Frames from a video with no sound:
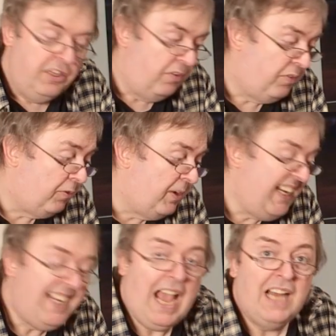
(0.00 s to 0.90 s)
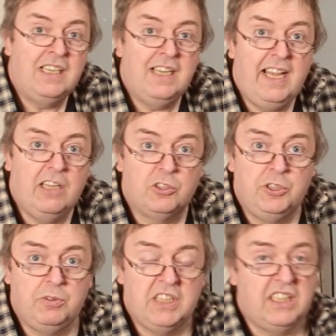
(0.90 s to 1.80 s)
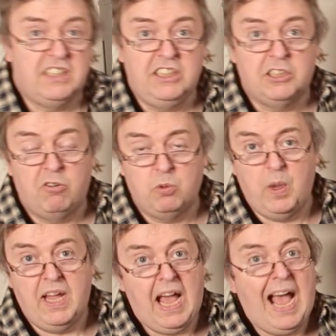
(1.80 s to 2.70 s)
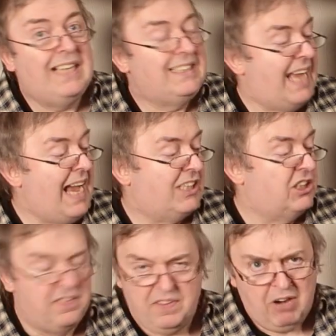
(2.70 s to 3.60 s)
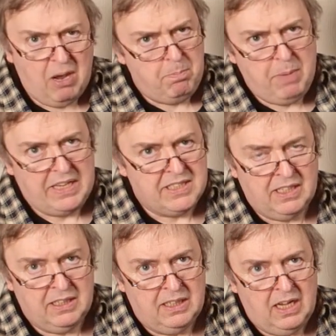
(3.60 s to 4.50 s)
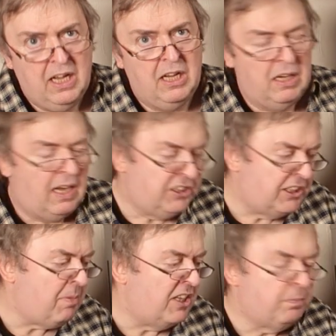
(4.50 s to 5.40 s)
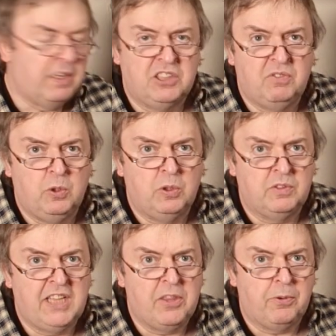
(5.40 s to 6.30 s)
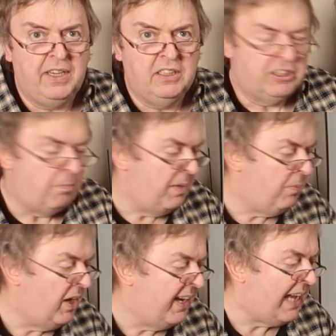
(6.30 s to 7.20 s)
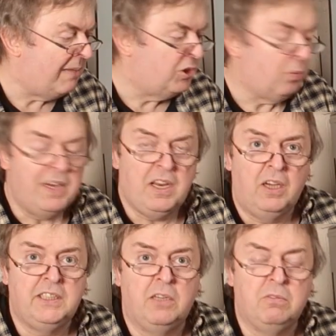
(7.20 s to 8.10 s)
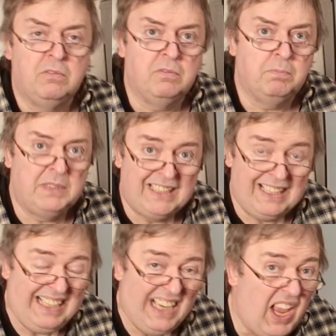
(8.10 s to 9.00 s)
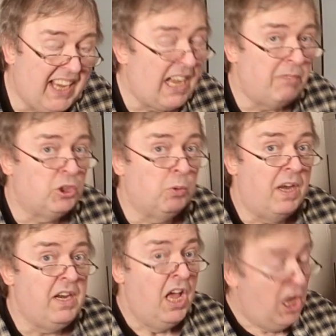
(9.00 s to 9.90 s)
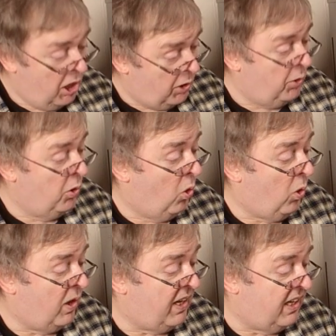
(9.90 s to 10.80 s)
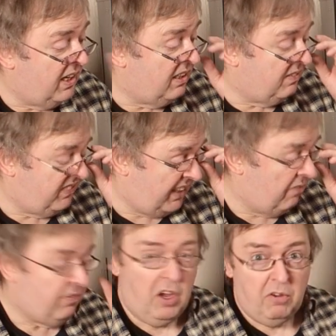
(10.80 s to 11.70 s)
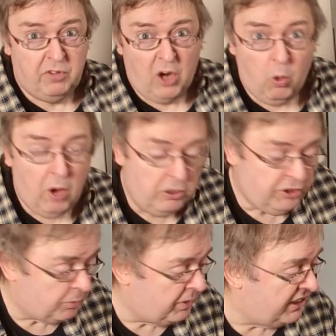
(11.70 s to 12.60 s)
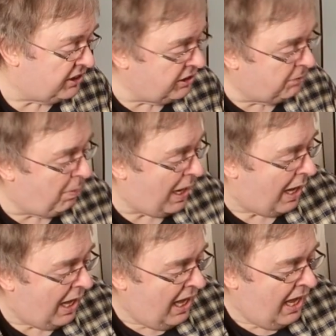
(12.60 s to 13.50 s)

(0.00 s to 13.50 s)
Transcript: the free Canon EOS utility software as excellent. There are better some aspects for tethering. Some people like Capture One. I don't particularly like Capture One, nor for a whole host of reasons. But